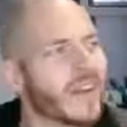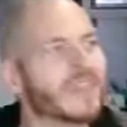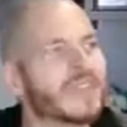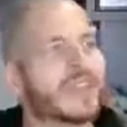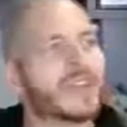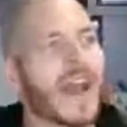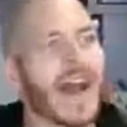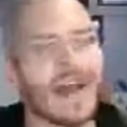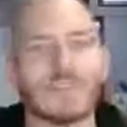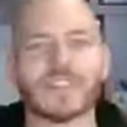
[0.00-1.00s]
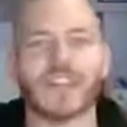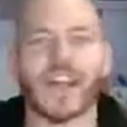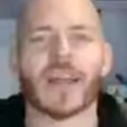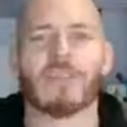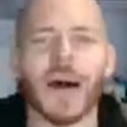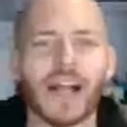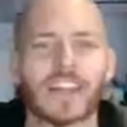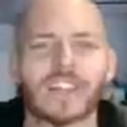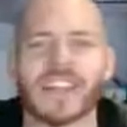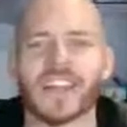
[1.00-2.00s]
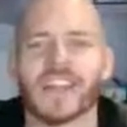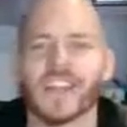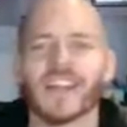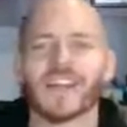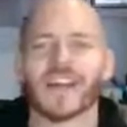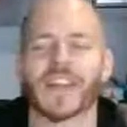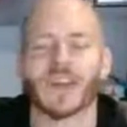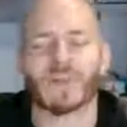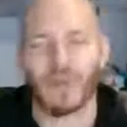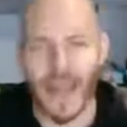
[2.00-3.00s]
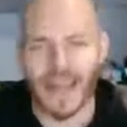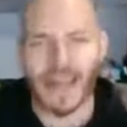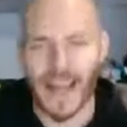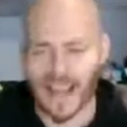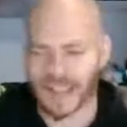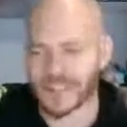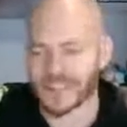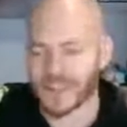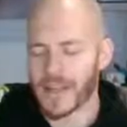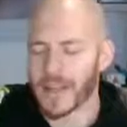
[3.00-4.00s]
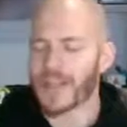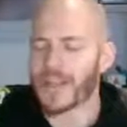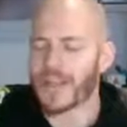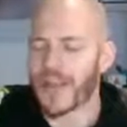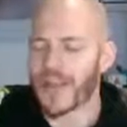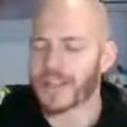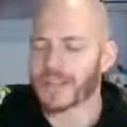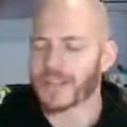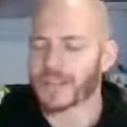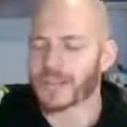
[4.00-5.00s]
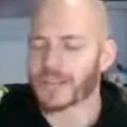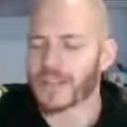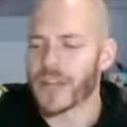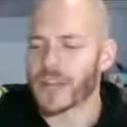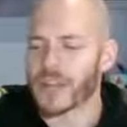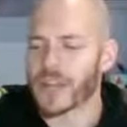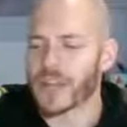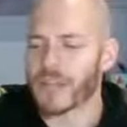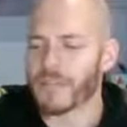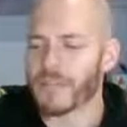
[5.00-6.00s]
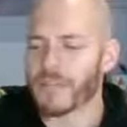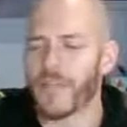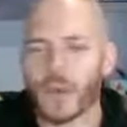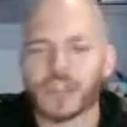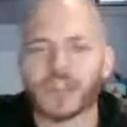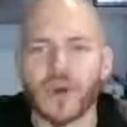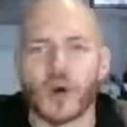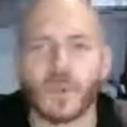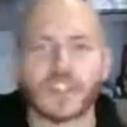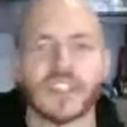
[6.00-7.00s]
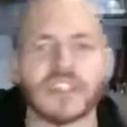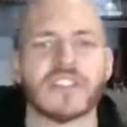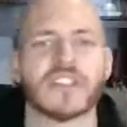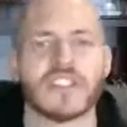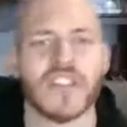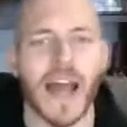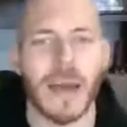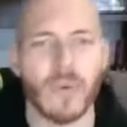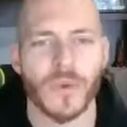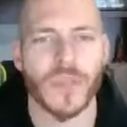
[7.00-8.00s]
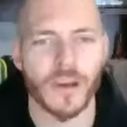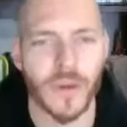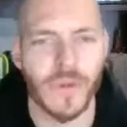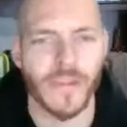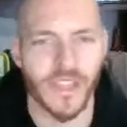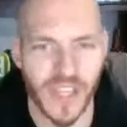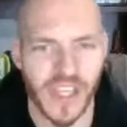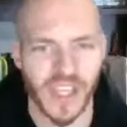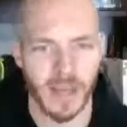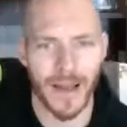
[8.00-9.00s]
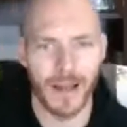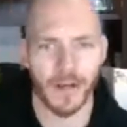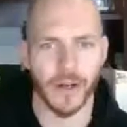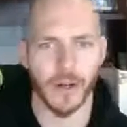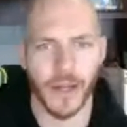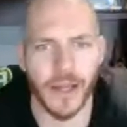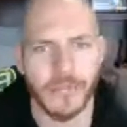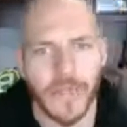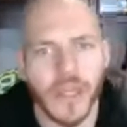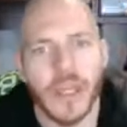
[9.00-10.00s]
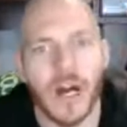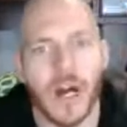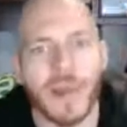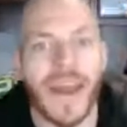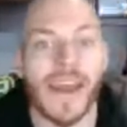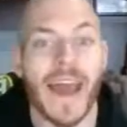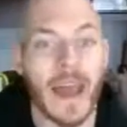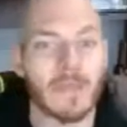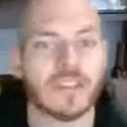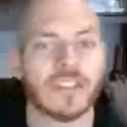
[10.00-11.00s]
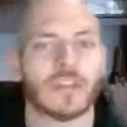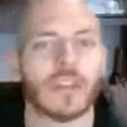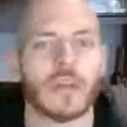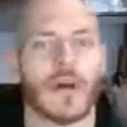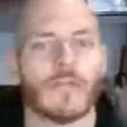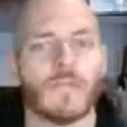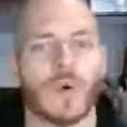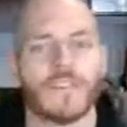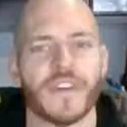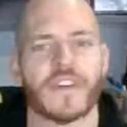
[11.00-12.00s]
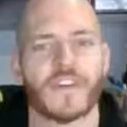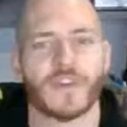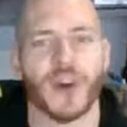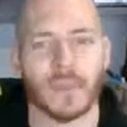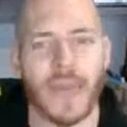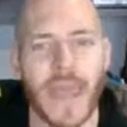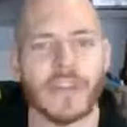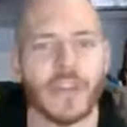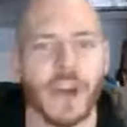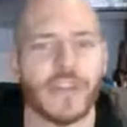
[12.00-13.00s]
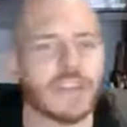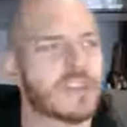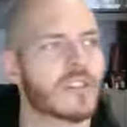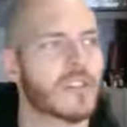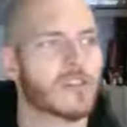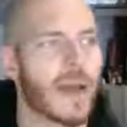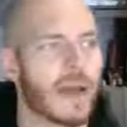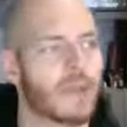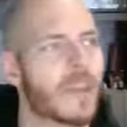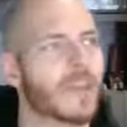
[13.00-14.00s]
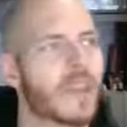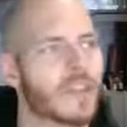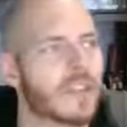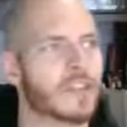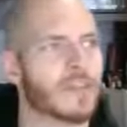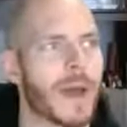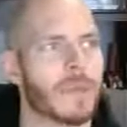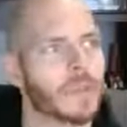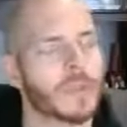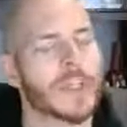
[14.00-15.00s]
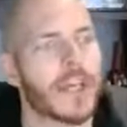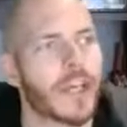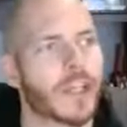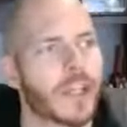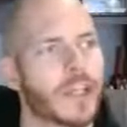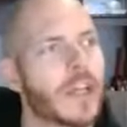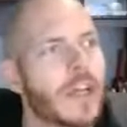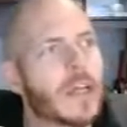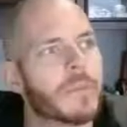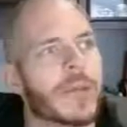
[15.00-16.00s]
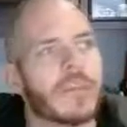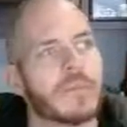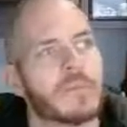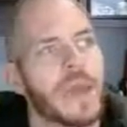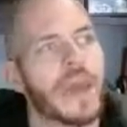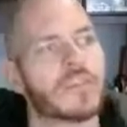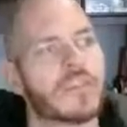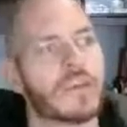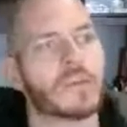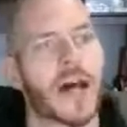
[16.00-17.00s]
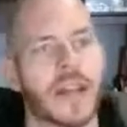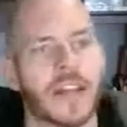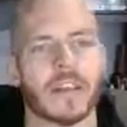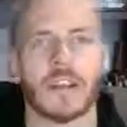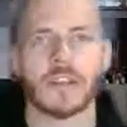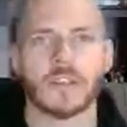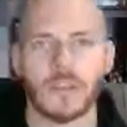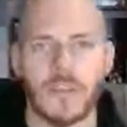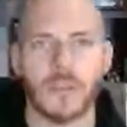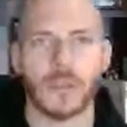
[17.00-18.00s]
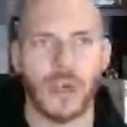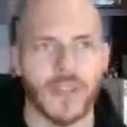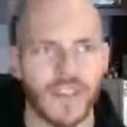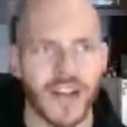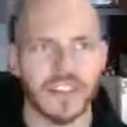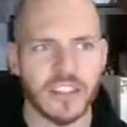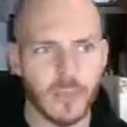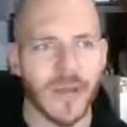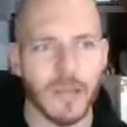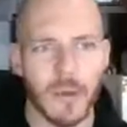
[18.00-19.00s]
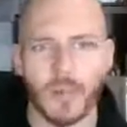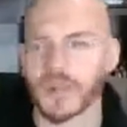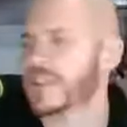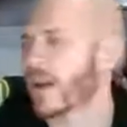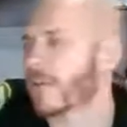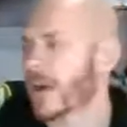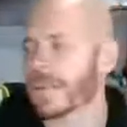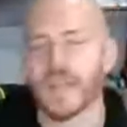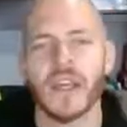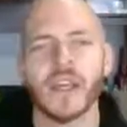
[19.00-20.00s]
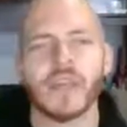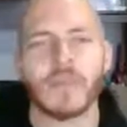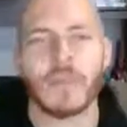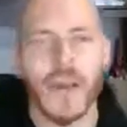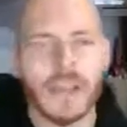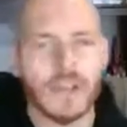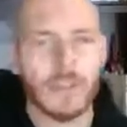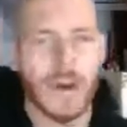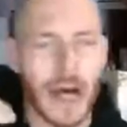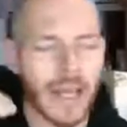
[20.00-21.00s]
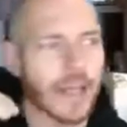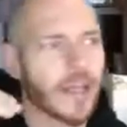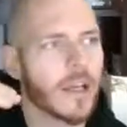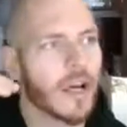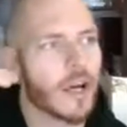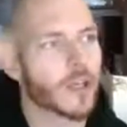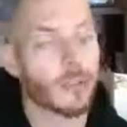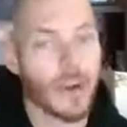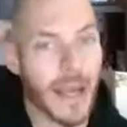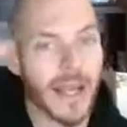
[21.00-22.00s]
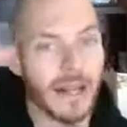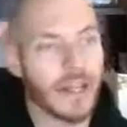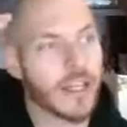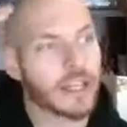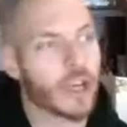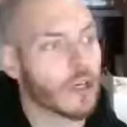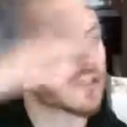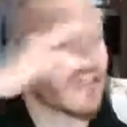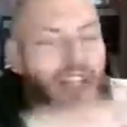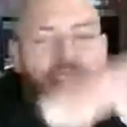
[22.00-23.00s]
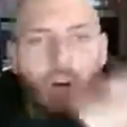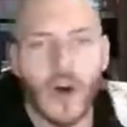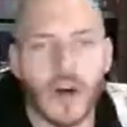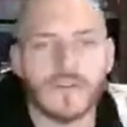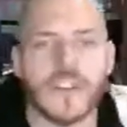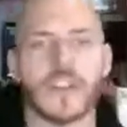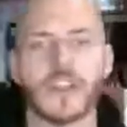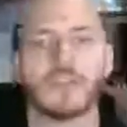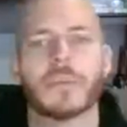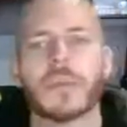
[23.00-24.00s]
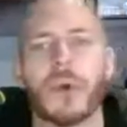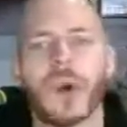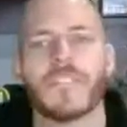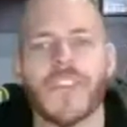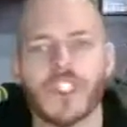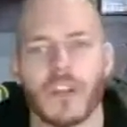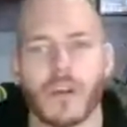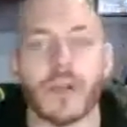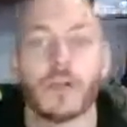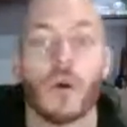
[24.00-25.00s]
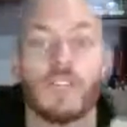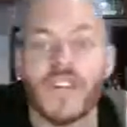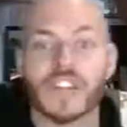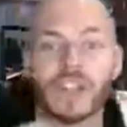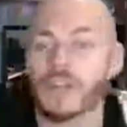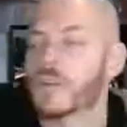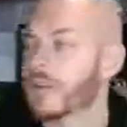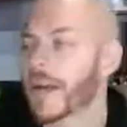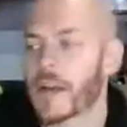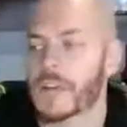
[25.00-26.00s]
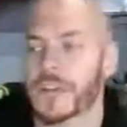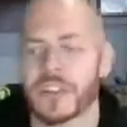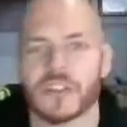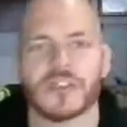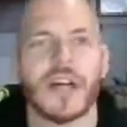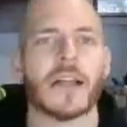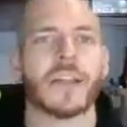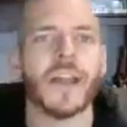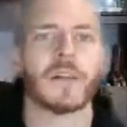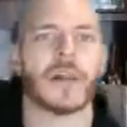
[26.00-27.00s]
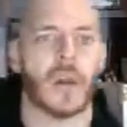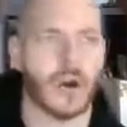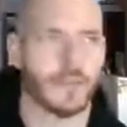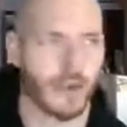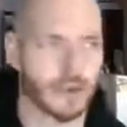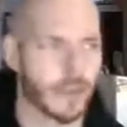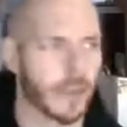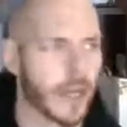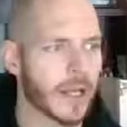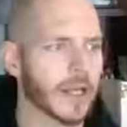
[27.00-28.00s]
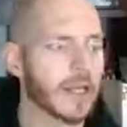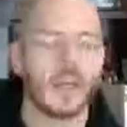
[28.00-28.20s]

So your habits are like a policy that your brain has that forces a whole bunch of decisions to happen without you even thinking about it, okay? And habits control about 4/5 of our behavior. Now, this is good and bad. You may think of this as bad, but it's really kind of good because it makes your body, and excuse me if I'm talking fast, I just want to get my points out, right? So it makes your body, your brain, it turns things off so that you can be more efficient. When you're more efficient, you can make other decisions. Think about law enforcement, okay?